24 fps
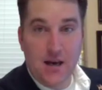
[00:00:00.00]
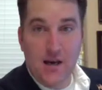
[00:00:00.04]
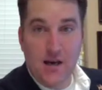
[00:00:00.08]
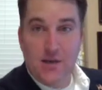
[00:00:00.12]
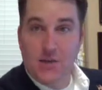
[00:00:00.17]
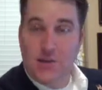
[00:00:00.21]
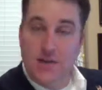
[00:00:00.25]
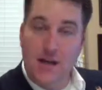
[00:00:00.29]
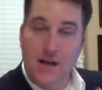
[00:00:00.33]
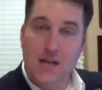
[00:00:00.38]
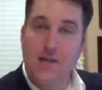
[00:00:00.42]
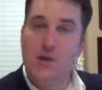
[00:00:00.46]

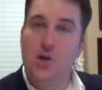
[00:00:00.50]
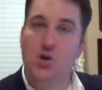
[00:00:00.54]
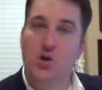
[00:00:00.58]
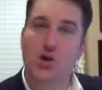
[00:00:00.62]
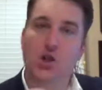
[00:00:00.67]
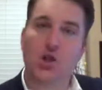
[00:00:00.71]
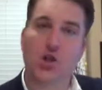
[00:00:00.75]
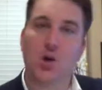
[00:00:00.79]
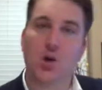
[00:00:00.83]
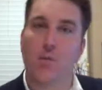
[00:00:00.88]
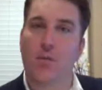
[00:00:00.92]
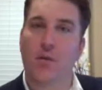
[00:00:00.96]
So that's their
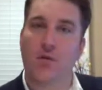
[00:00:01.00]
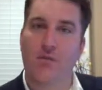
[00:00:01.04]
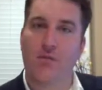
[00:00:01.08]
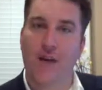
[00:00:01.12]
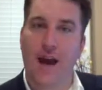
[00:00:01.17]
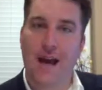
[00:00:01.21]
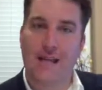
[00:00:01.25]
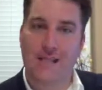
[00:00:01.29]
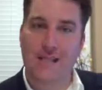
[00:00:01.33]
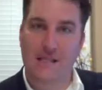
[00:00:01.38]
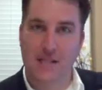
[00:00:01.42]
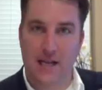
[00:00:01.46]
super
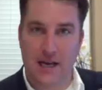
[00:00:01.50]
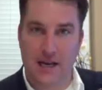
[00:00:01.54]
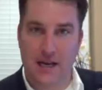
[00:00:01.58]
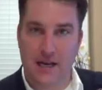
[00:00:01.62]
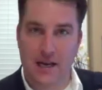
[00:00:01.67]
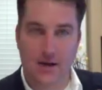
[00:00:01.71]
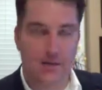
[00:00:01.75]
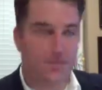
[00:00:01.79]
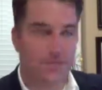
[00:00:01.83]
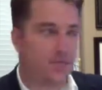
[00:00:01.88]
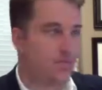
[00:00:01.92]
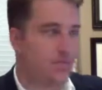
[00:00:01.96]
fast
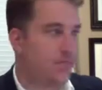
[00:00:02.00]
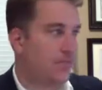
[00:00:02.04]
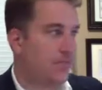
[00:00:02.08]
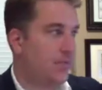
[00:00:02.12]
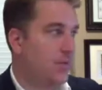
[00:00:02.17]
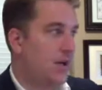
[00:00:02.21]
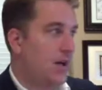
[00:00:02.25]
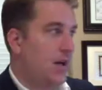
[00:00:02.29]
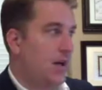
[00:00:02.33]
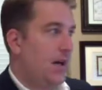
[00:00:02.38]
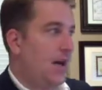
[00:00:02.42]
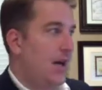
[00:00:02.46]
data.
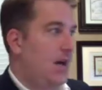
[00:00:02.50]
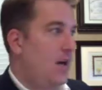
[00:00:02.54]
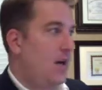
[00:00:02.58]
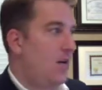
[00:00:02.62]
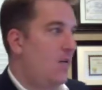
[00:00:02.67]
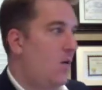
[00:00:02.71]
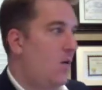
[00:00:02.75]
Okay?